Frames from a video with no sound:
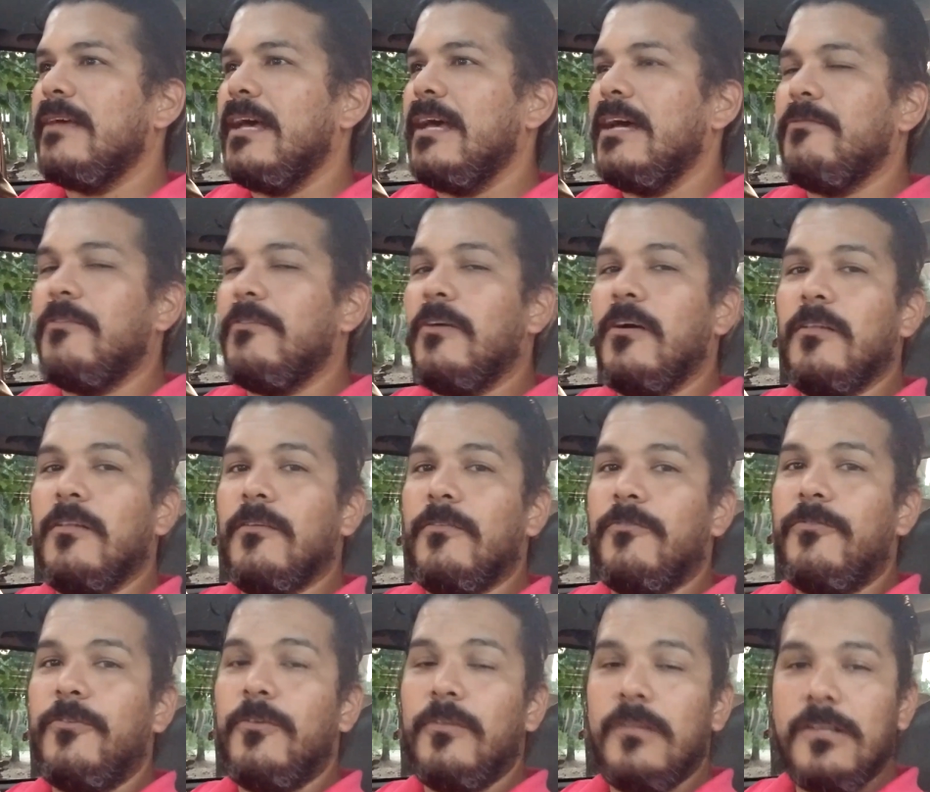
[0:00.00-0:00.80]
to have all
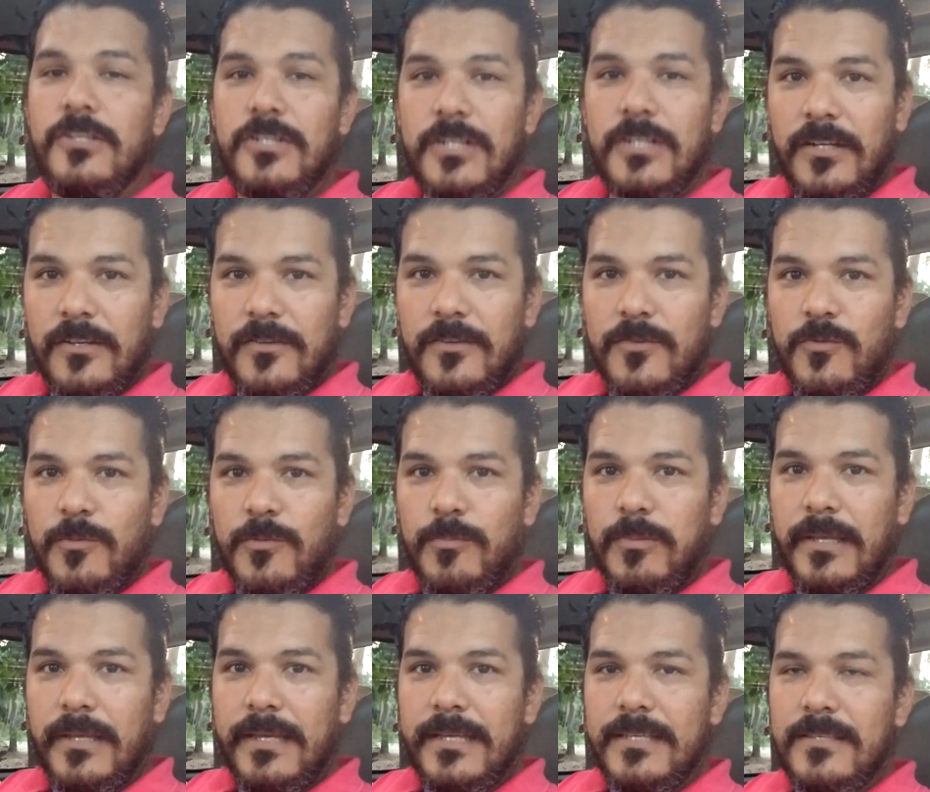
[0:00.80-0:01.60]
the fuel injectors
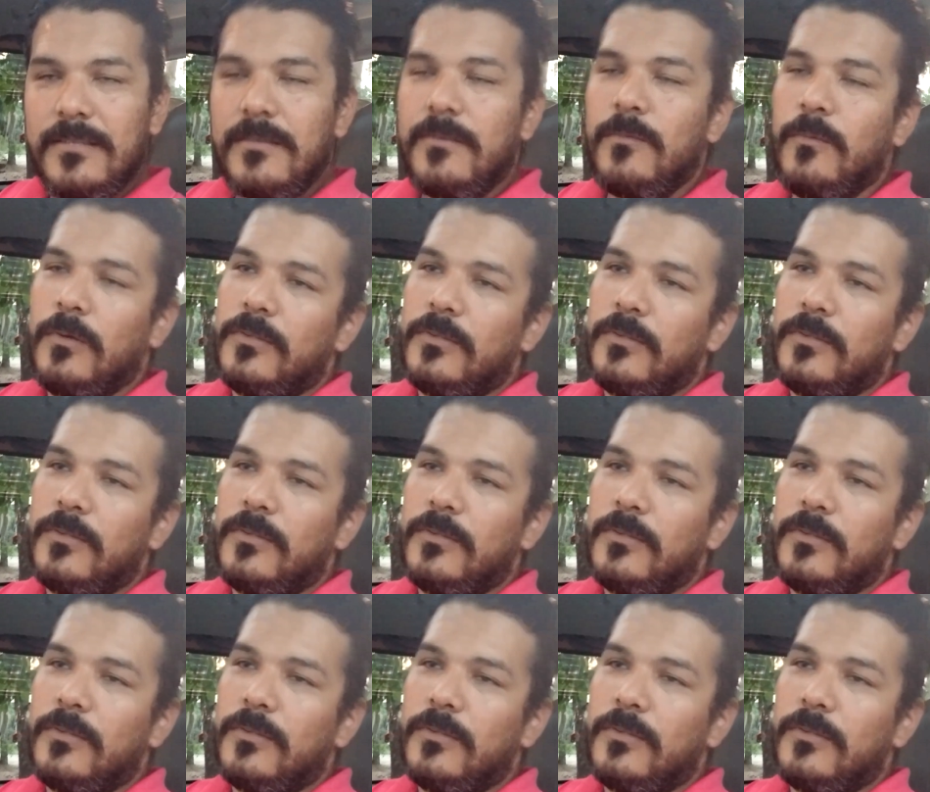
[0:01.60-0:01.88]
replaced.